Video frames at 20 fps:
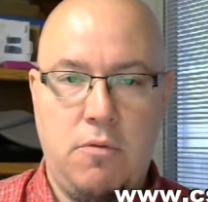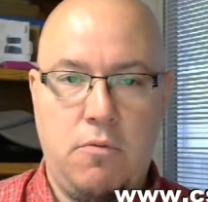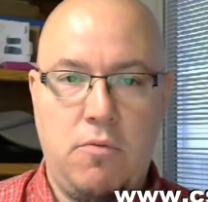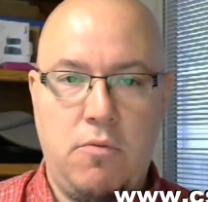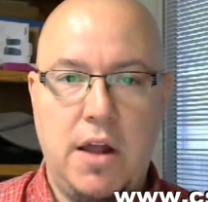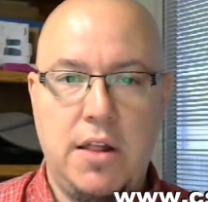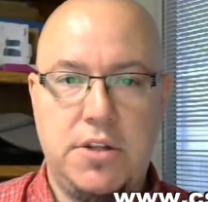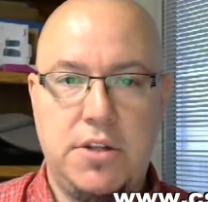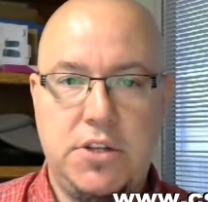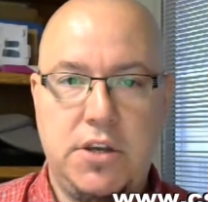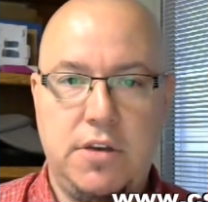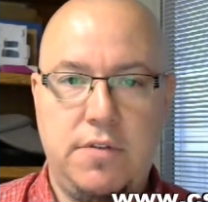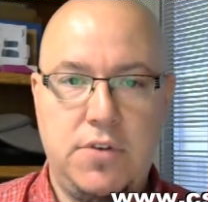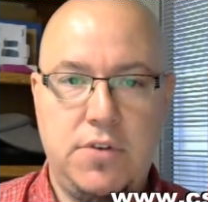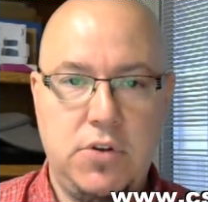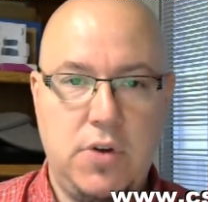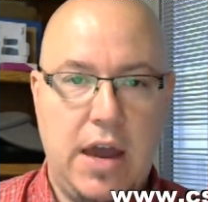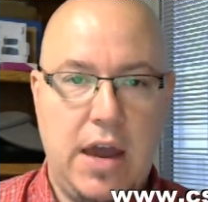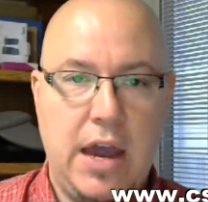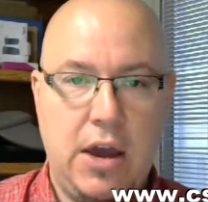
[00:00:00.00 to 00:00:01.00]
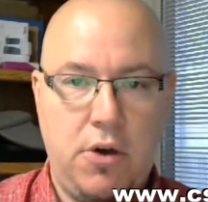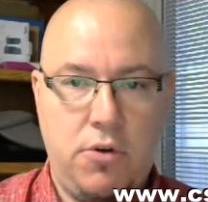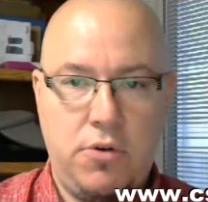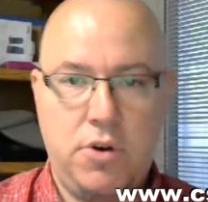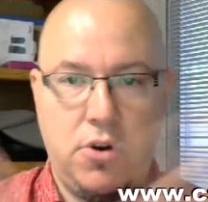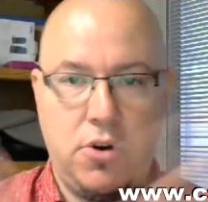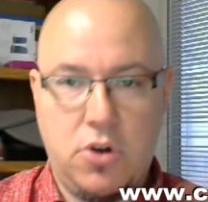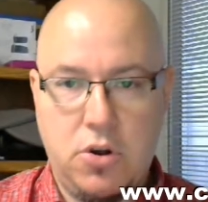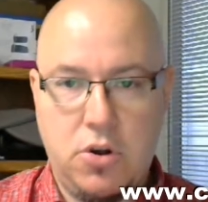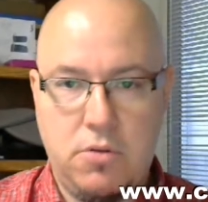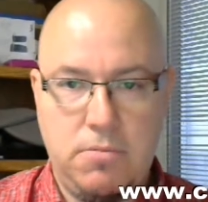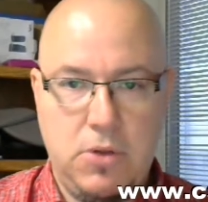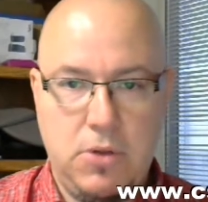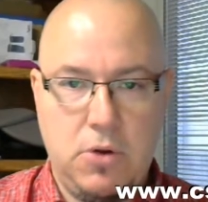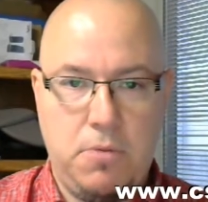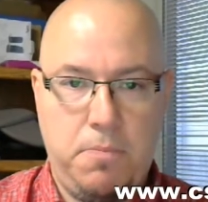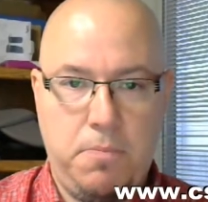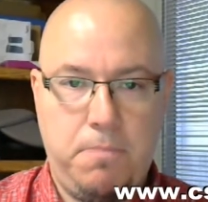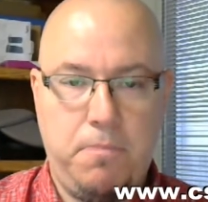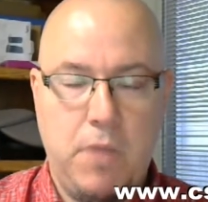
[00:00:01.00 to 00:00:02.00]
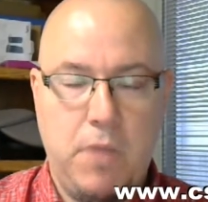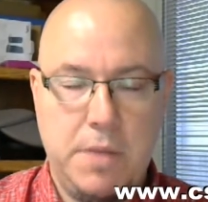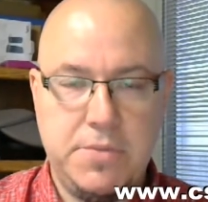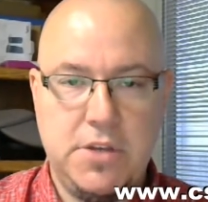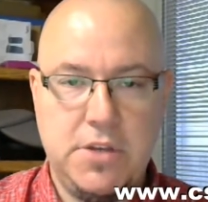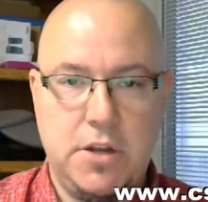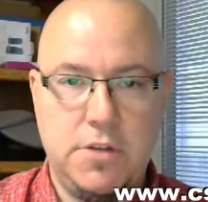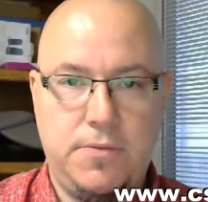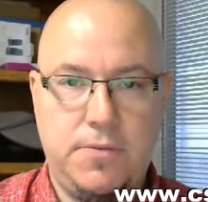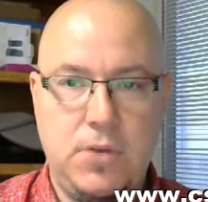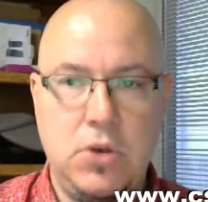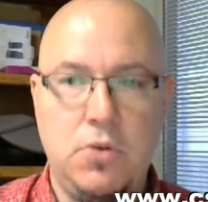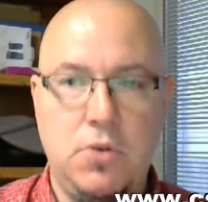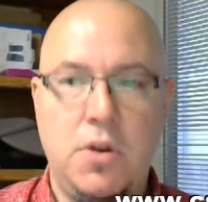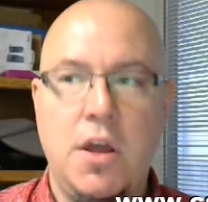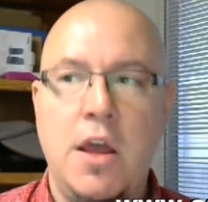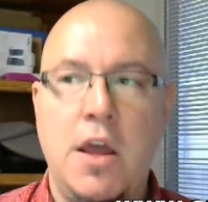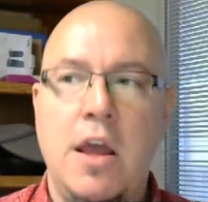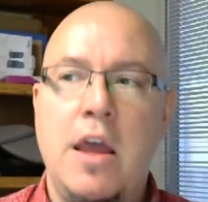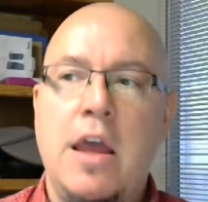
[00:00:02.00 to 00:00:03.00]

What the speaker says: relative to how your website is viewed.